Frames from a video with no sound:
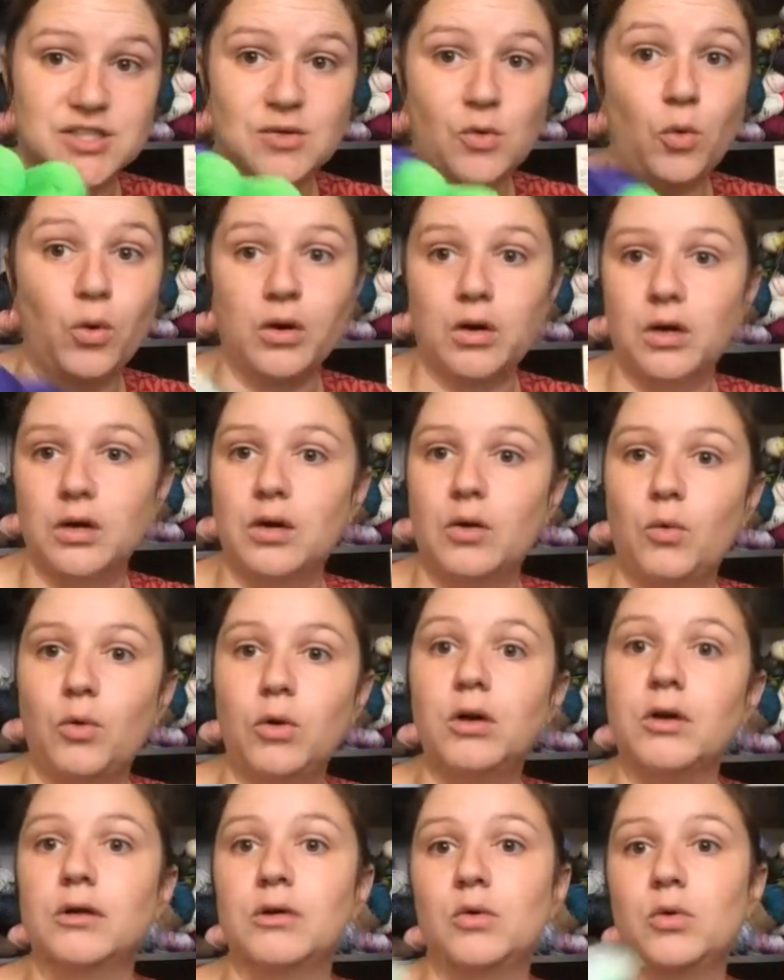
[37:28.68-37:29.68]
Or
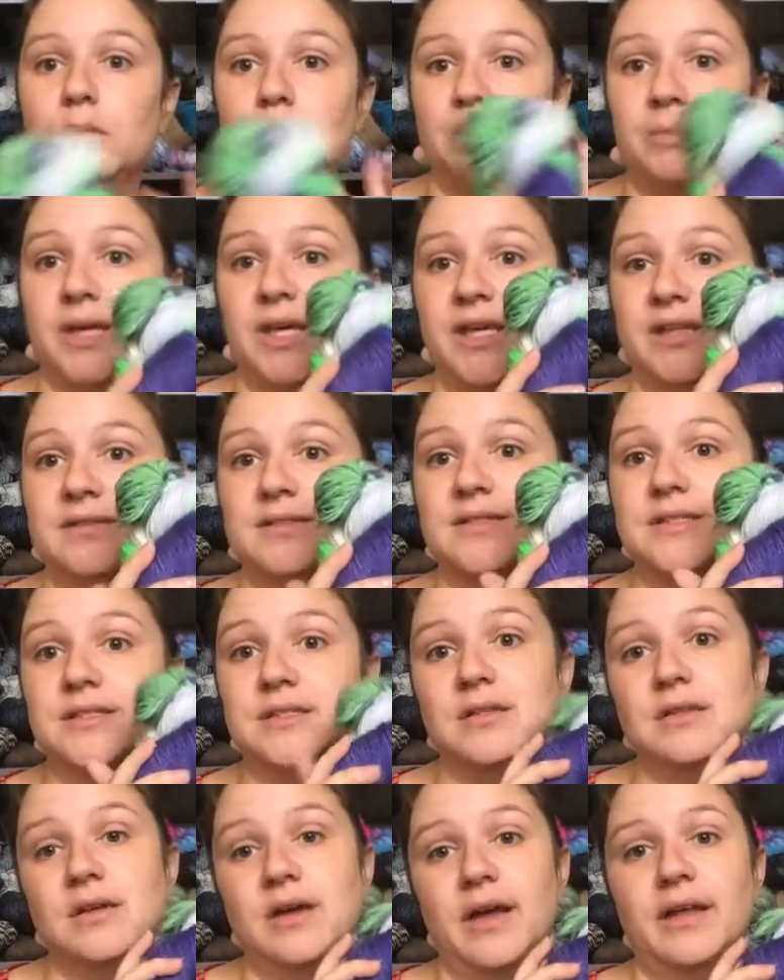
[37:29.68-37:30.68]
mitts.
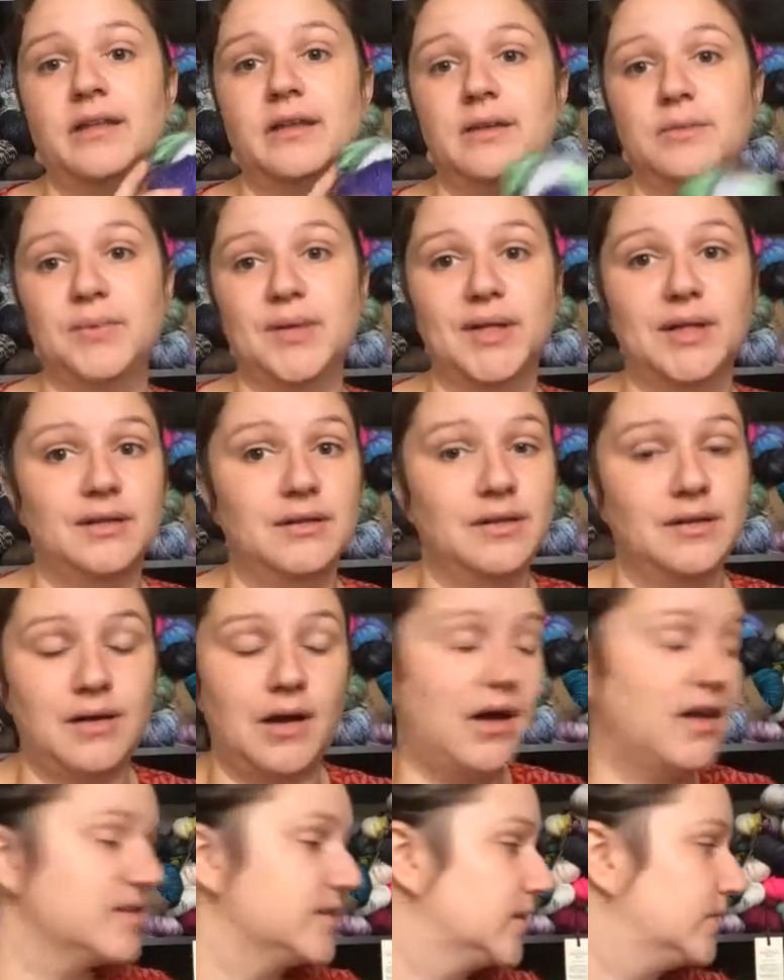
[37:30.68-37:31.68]
I think it'd be
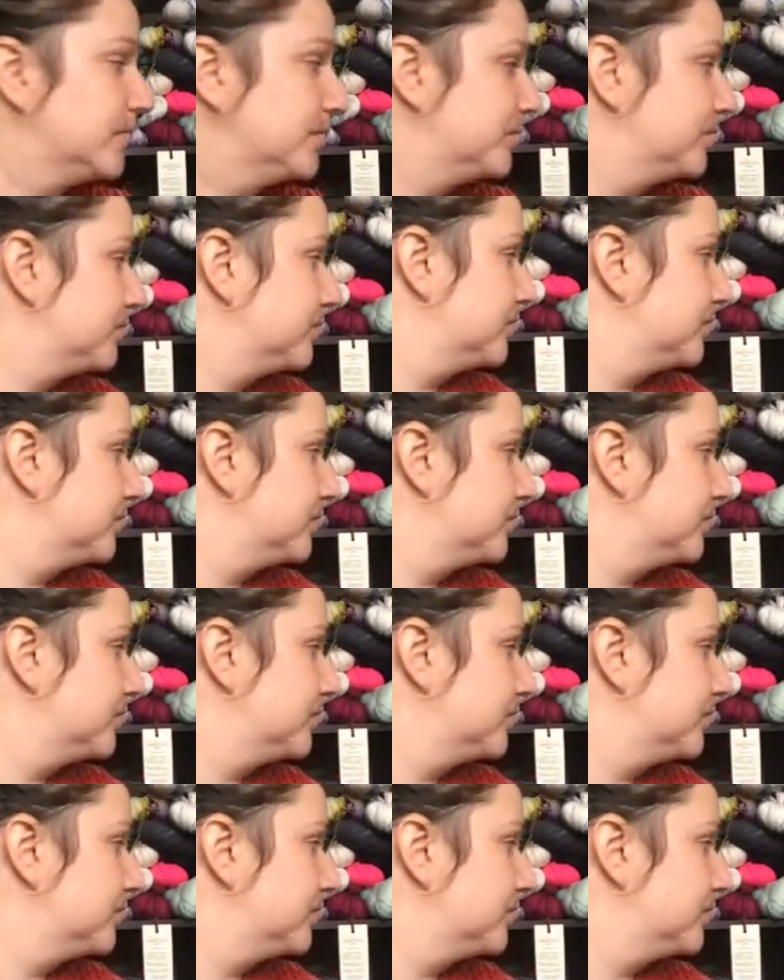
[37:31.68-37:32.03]
awesome.